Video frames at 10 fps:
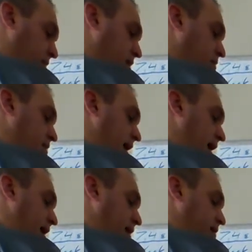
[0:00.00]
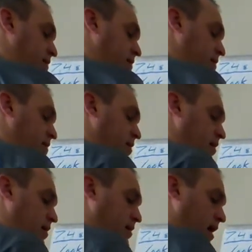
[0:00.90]
meters high.
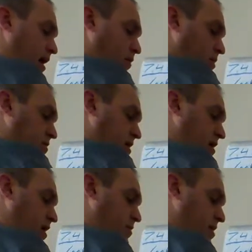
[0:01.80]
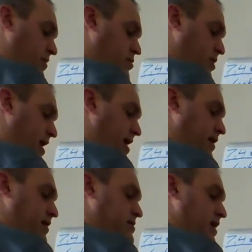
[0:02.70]
Okay, and we're talking about the
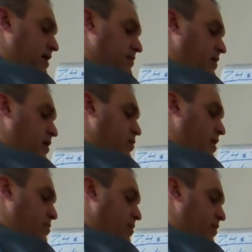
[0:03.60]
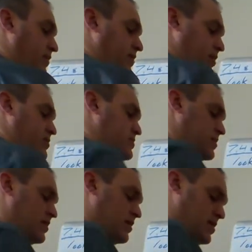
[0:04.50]
triangles that have to do with both of those.
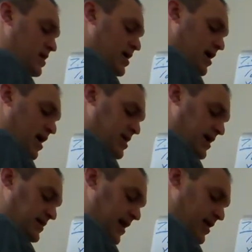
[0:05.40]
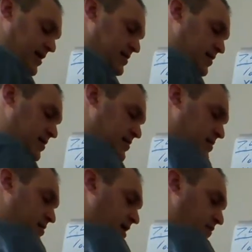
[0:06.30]
And they tell us that this
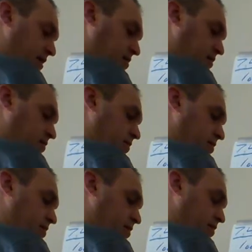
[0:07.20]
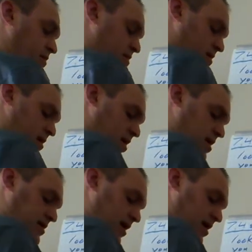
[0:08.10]
is 72. And they
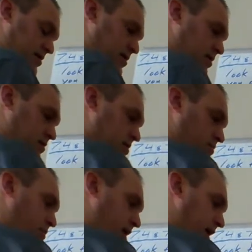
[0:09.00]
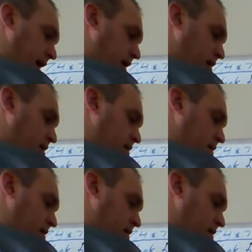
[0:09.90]
tell us that this is 0.8.